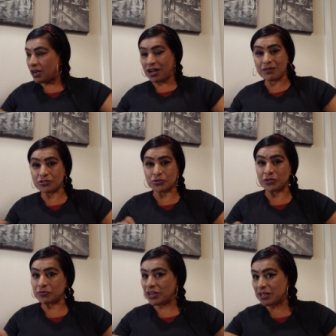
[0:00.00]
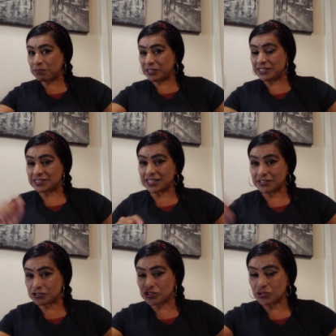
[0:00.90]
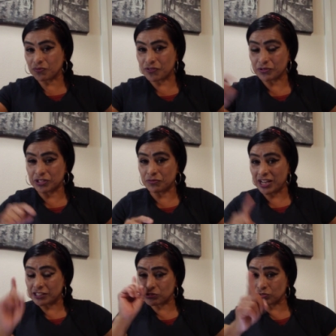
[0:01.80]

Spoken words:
I'm doing right. But inside, there's still filthy rags.